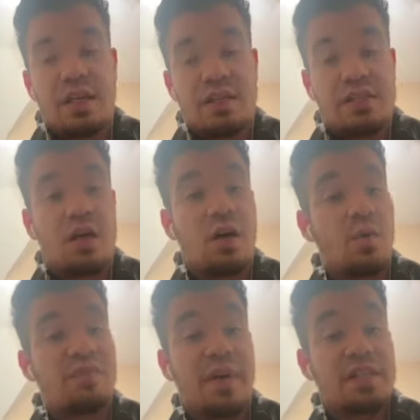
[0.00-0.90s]
So
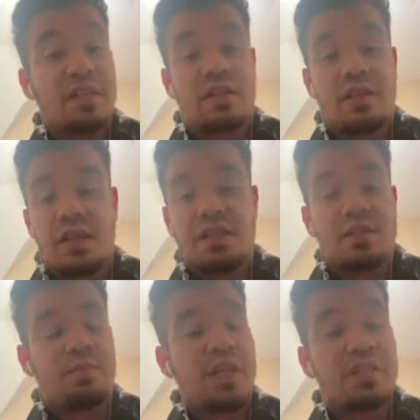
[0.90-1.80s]
we've basically,
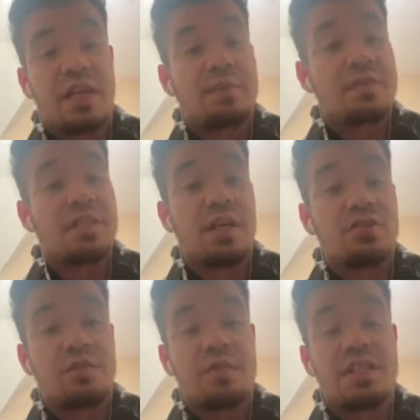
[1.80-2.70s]
he's basically kept in
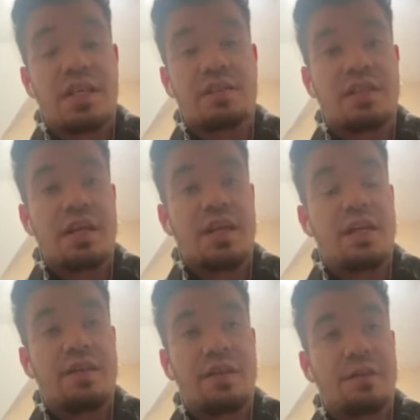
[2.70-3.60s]
touch with me since
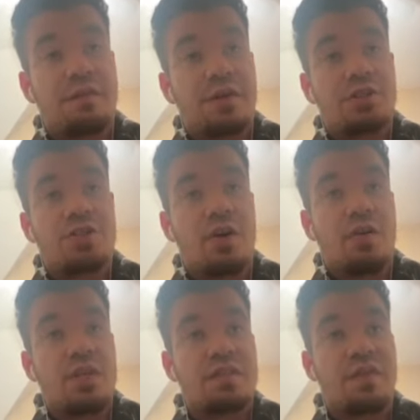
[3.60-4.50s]
then, and then the first
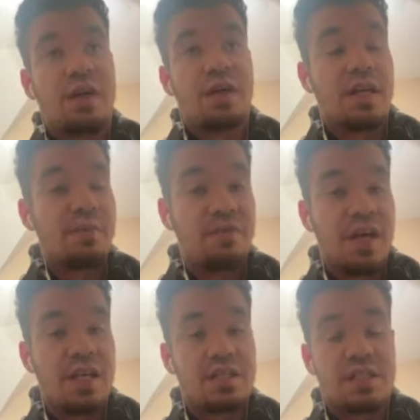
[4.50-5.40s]
show was Fire It Up
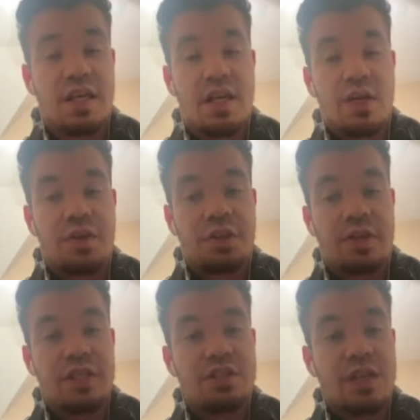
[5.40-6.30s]
Fest
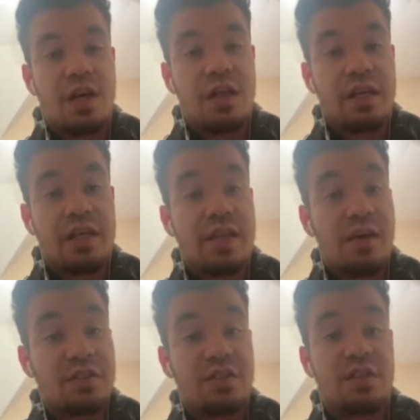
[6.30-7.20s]
with Green Jelly, and
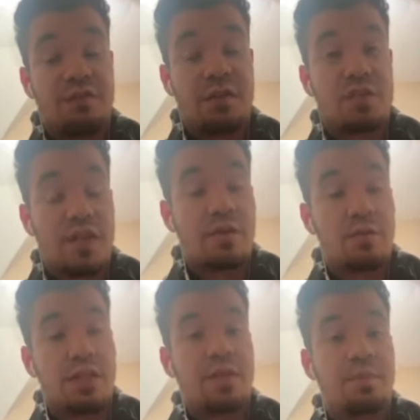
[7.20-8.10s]
that was the first one
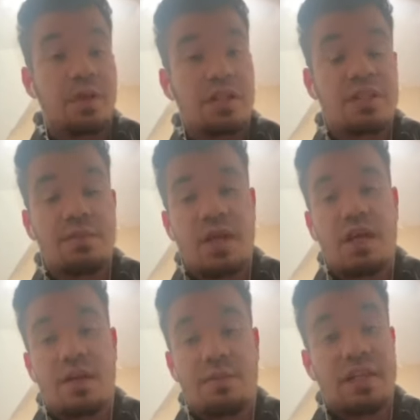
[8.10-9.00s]
that really appealed to me,
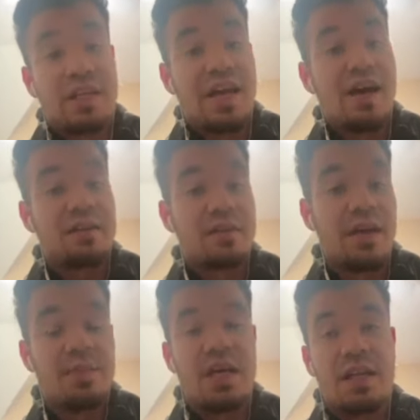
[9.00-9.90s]
and I'm like, yeah,
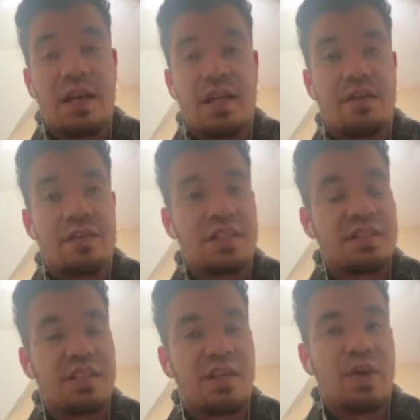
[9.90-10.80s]
I'm in. And ever
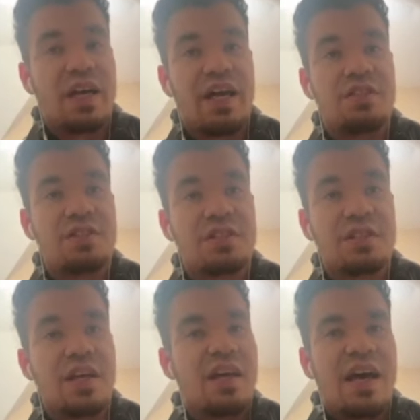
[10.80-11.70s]
since then, we kind of
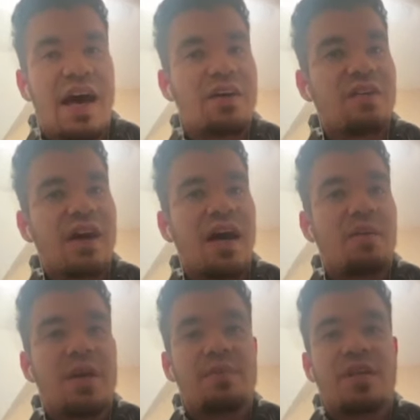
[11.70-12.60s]
just, I don't know how,
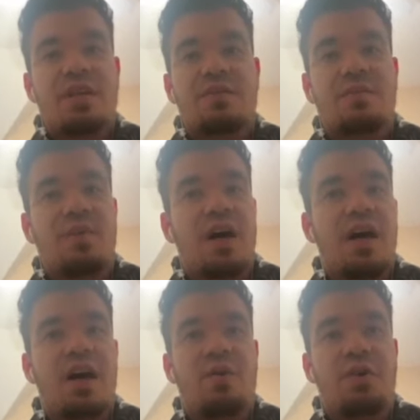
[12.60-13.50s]
maybe...
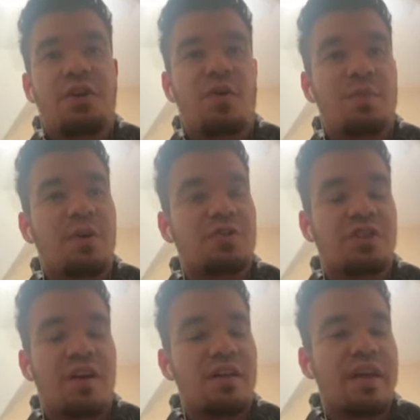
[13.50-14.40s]
Uh, you know, we both
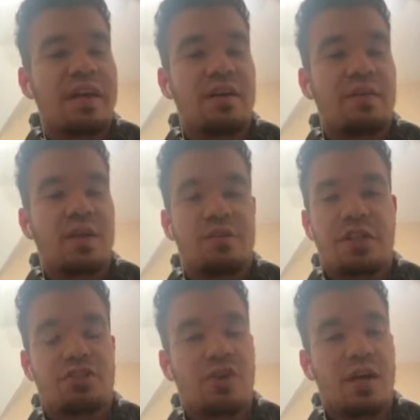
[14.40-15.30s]
share like a, a
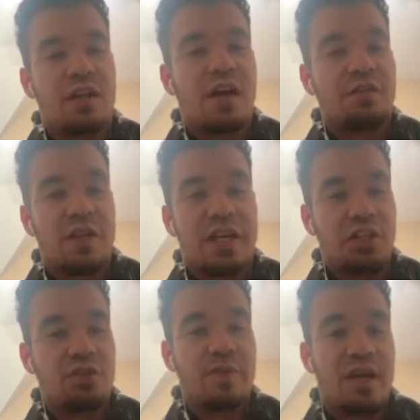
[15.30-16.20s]
really strong love for like
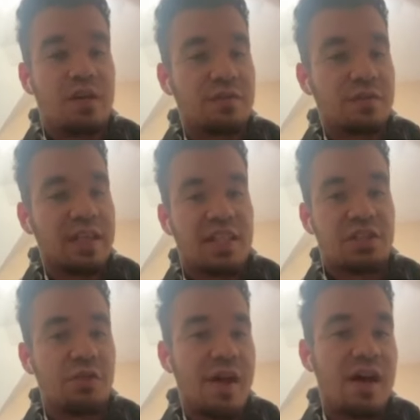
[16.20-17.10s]
new metal, for like that
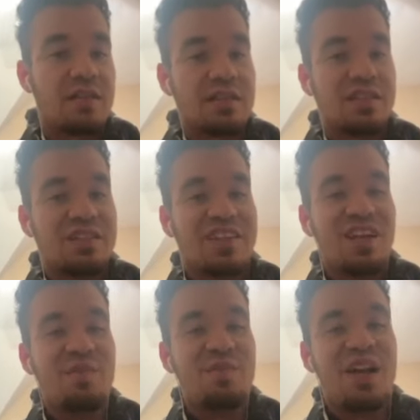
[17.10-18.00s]
two thousands
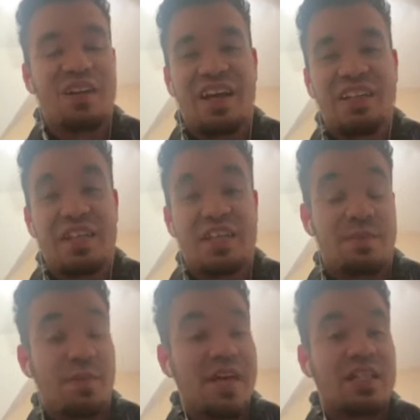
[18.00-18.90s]
metal kind of taste.
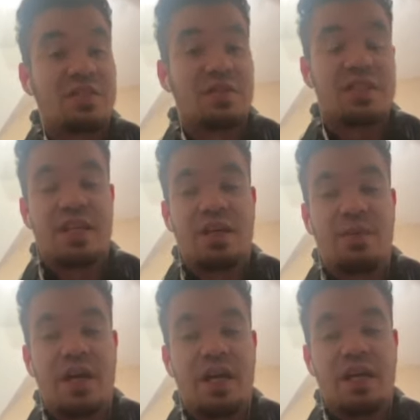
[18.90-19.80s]
Maybe that's what did
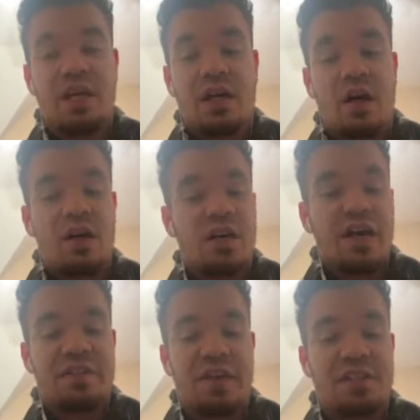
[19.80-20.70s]
it. But all in
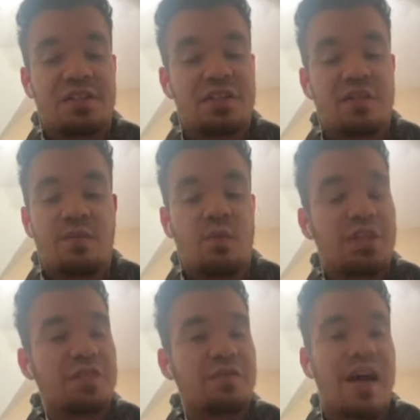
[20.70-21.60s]
all, I think just
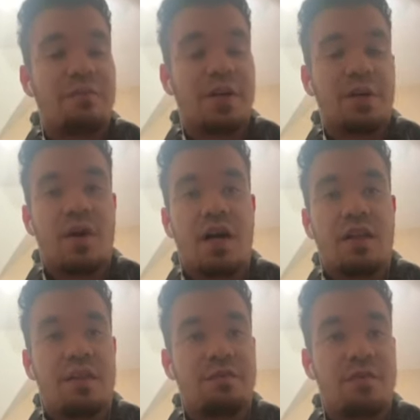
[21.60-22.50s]
we just vibe very
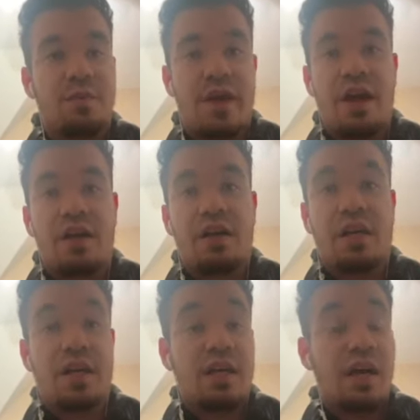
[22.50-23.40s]
well. And then from there,
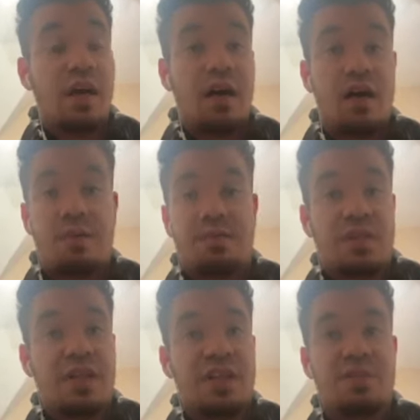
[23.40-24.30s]
um,
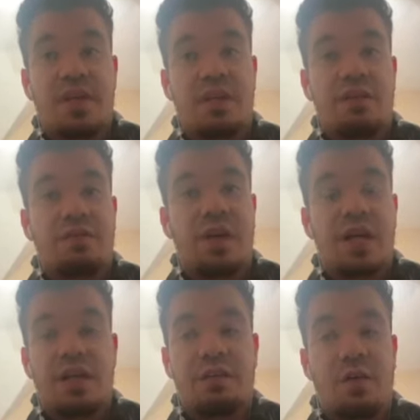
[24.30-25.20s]
he's been
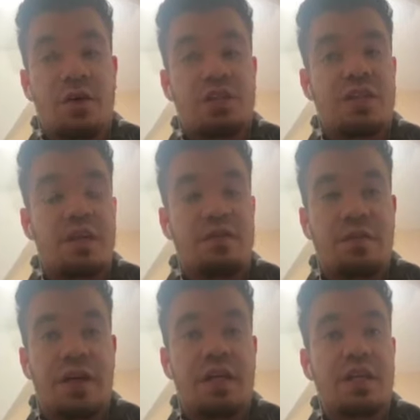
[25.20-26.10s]
very fortunate enough
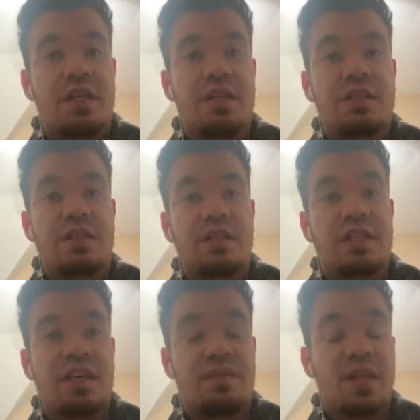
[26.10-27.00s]
and very good to
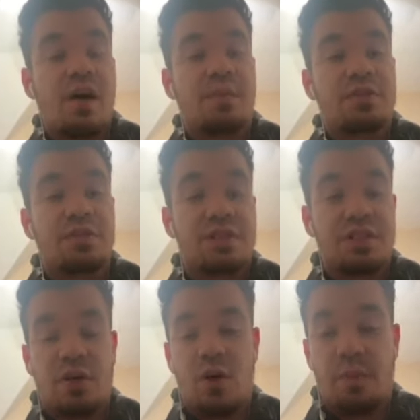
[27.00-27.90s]
give me the opportunities
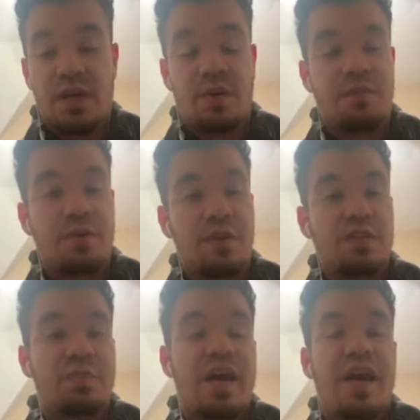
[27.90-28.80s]
to open up for
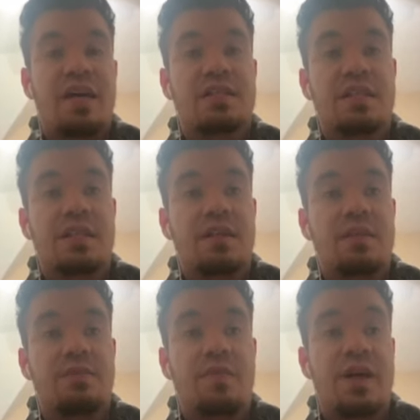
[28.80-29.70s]
those bands,
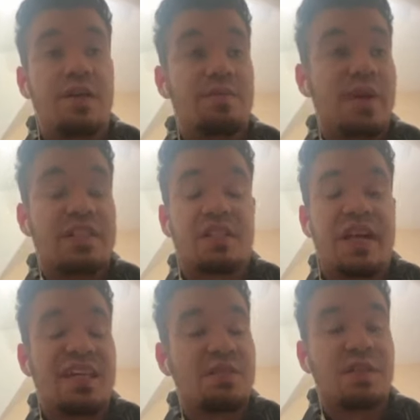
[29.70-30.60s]
and and
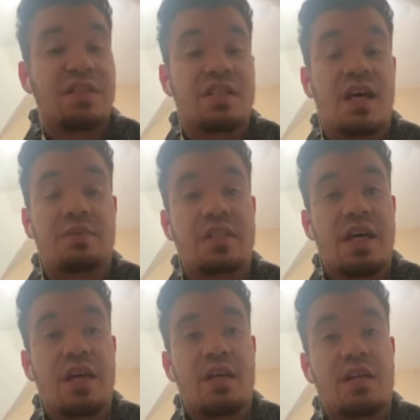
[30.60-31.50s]
basically hasn't really stopped
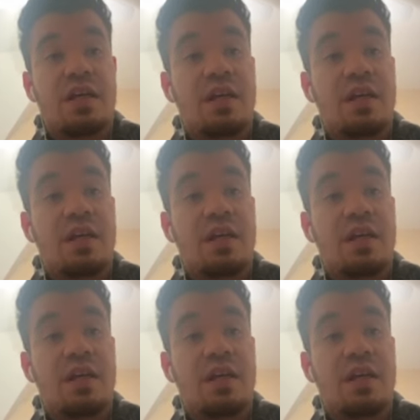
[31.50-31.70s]
yet.